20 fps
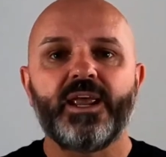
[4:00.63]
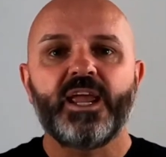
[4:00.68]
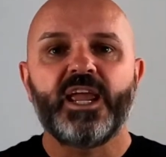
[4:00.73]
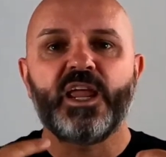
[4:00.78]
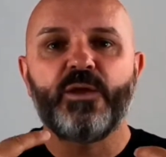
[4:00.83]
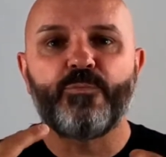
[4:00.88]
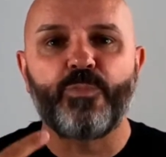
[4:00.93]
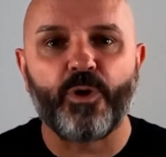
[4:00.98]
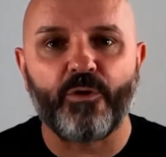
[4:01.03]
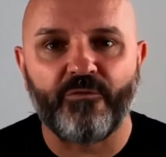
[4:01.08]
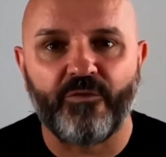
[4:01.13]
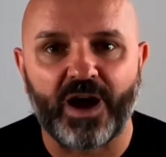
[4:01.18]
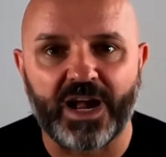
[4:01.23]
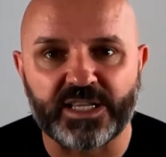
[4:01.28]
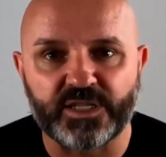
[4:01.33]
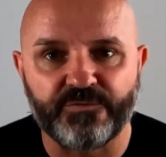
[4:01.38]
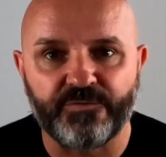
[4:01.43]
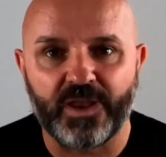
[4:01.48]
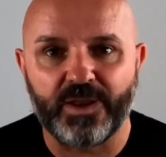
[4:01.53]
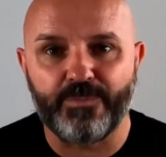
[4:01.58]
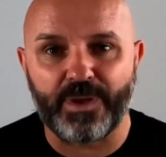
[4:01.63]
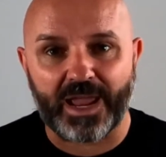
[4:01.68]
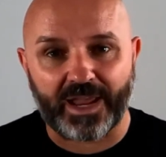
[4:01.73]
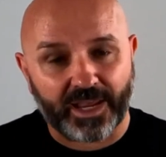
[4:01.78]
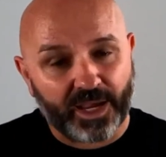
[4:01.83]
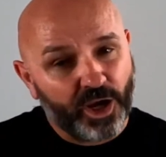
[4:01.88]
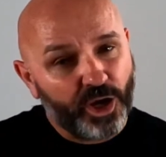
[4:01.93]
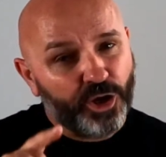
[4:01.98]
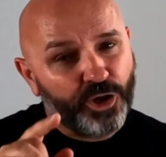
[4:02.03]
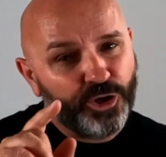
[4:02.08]
He provides feedback.
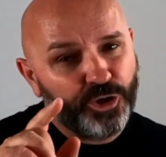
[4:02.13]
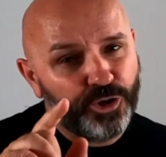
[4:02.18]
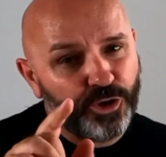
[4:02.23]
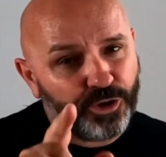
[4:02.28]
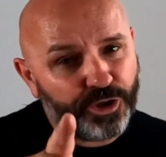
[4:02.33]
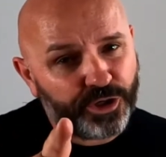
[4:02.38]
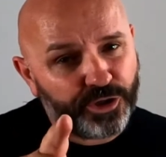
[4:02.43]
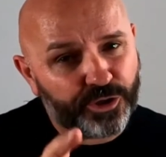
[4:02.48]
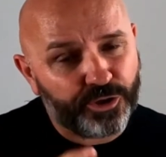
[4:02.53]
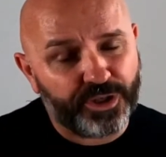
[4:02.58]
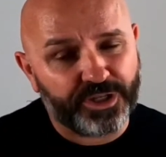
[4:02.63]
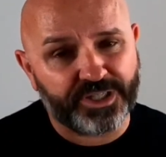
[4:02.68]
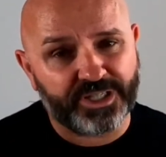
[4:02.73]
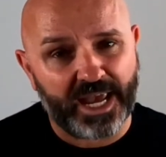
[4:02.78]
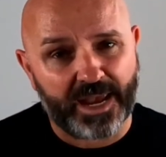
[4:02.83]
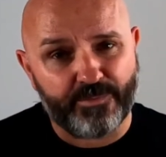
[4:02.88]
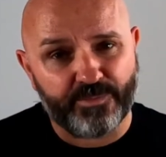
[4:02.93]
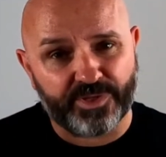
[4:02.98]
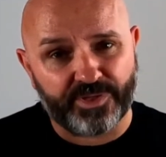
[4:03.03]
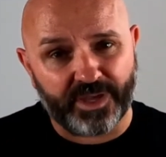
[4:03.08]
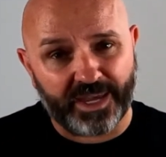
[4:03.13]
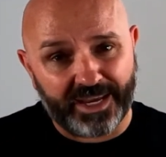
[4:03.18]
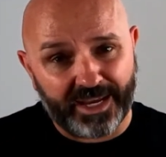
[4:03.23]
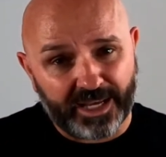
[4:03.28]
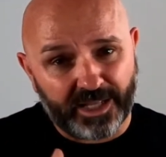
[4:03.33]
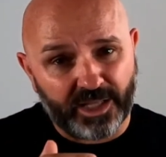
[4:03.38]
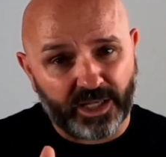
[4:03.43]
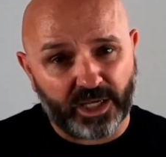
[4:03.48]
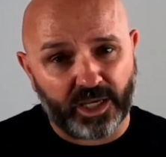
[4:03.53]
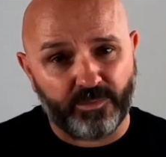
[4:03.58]
You can do the same thing
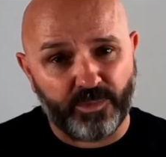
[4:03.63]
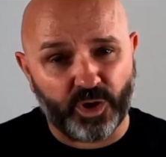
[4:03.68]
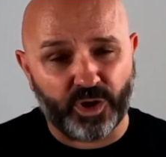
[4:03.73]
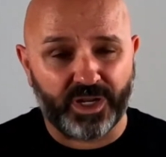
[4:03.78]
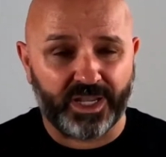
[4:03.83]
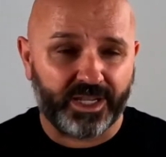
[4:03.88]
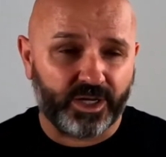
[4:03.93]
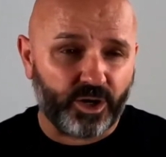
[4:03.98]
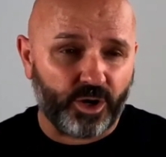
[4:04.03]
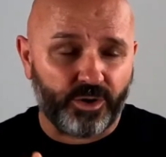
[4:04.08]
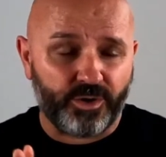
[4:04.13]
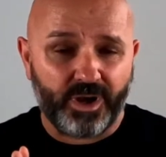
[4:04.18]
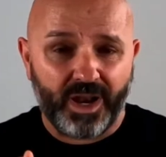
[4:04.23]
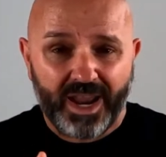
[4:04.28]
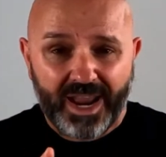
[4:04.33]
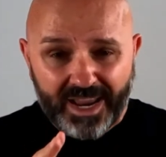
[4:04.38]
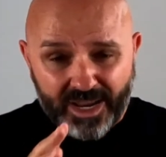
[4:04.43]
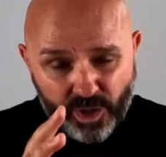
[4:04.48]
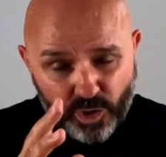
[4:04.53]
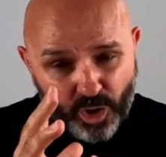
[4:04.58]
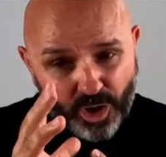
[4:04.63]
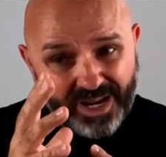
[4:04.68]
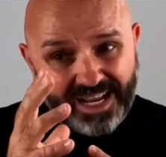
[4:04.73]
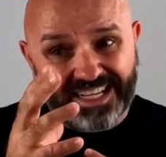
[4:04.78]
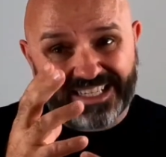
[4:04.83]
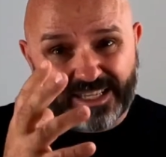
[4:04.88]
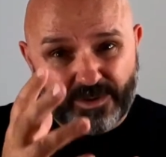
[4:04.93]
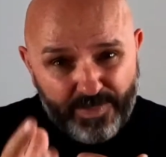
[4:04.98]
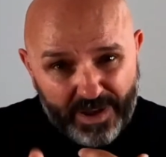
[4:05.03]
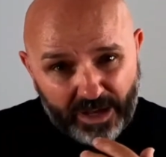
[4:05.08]
in the community.
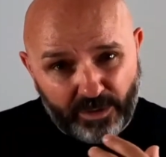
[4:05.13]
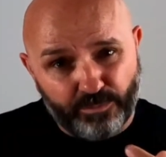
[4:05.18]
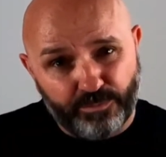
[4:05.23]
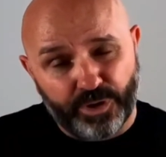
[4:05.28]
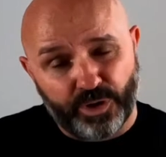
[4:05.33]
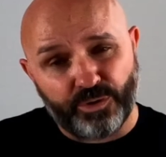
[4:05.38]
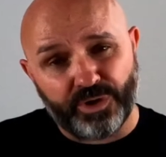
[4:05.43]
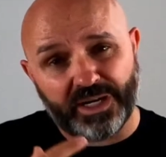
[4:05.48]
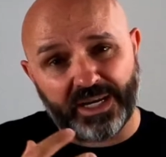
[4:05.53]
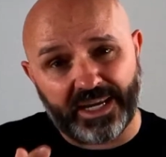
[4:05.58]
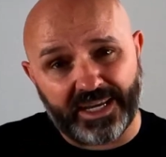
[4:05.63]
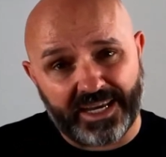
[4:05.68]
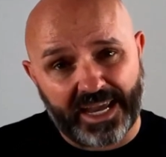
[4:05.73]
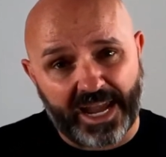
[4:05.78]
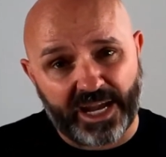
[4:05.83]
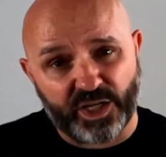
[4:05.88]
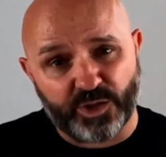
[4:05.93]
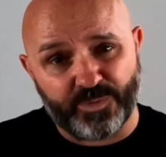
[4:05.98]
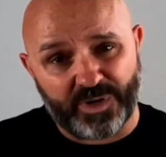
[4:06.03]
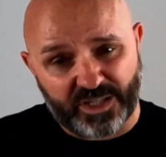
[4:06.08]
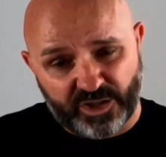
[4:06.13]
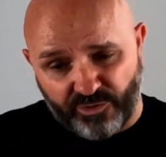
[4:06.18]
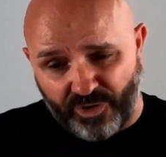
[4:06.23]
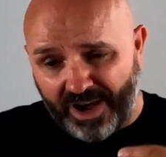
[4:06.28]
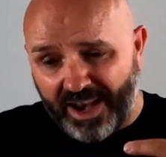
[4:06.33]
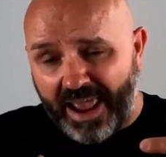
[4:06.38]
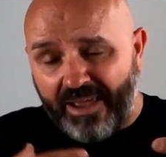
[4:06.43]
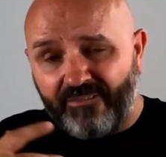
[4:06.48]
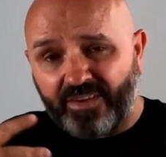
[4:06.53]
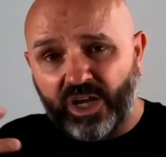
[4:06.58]
It's about building engagement. It's around
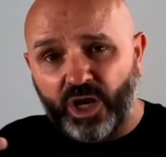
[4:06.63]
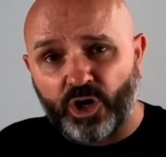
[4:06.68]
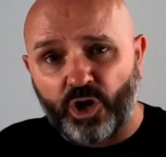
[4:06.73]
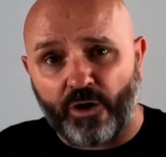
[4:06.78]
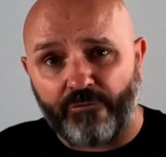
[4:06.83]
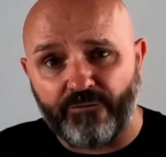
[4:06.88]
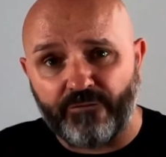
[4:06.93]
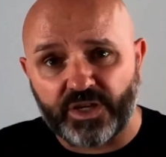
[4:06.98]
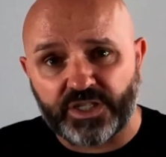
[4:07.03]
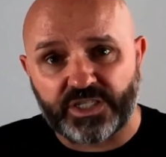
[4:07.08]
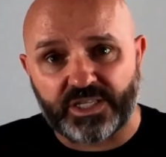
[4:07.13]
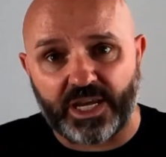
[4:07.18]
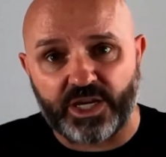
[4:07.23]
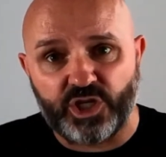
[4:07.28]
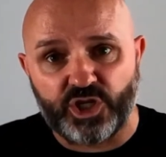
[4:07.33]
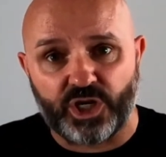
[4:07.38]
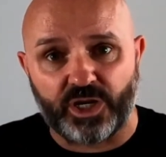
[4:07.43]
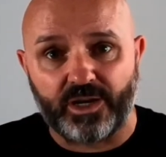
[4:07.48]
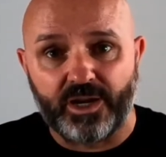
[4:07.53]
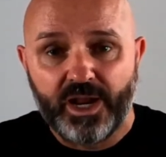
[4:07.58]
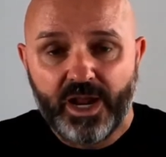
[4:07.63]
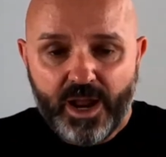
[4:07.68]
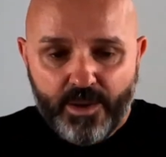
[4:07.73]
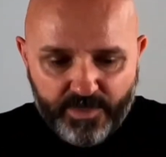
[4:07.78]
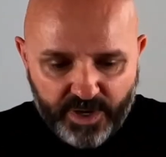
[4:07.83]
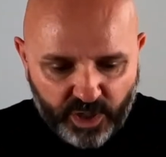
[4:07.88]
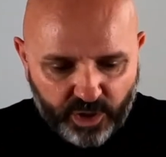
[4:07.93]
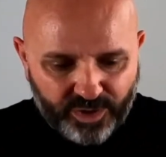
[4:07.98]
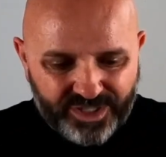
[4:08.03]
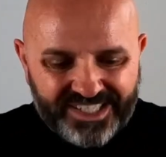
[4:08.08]
having a conversation,
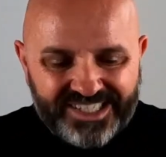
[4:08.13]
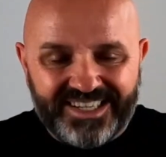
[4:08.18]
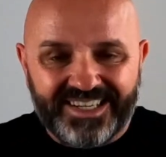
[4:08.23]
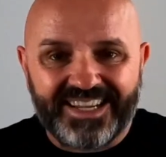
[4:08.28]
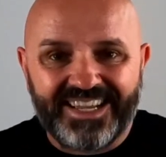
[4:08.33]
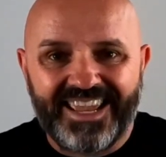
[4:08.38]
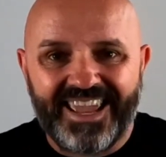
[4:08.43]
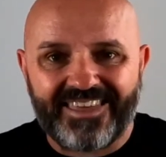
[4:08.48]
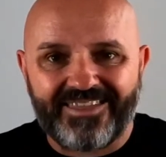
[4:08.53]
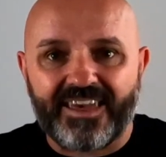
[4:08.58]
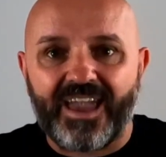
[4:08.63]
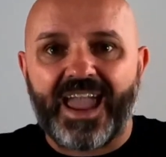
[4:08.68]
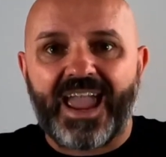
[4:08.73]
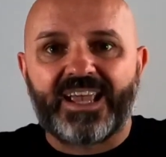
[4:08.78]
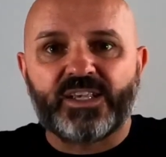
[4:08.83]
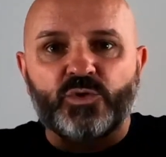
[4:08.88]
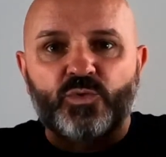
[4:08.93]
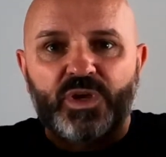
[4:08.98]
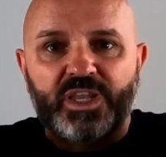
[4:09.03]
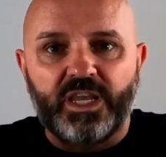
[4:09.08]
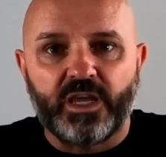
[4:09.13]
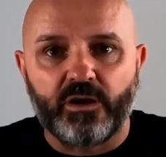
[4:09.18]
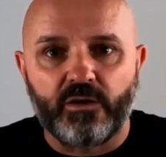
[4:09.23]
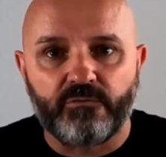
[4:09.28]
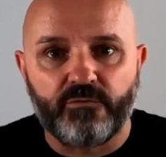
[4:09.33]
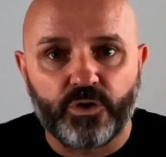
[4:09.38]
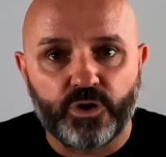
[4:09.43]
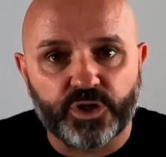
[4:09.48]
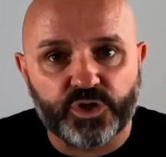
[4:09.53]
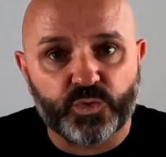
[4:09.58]
because together, as we
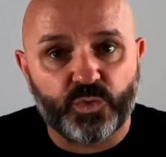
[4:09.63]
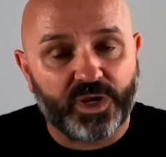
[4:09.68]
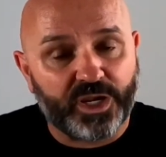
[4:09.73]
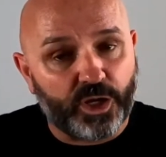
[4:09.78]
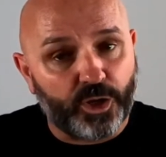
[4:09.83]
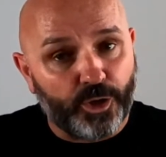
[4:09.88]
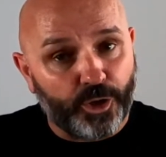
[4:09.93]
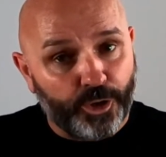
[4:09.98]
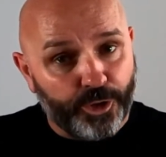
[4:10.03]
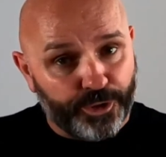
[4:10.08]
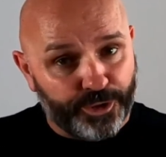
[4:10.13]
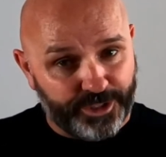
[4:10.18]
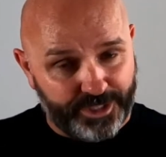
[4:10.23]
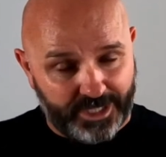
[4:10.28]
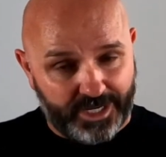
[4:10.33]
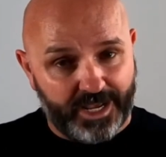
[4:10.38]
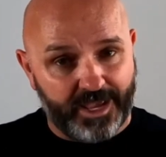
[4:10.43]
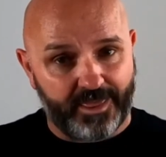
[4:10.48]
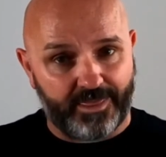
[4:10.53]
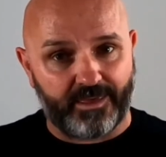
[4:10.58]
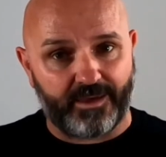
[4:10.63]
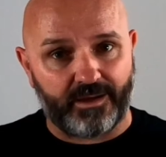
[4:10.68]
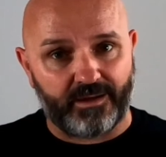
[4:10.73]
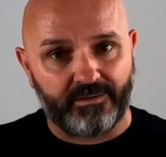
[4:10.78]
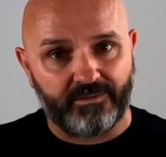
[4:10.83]
converse, we can learn together.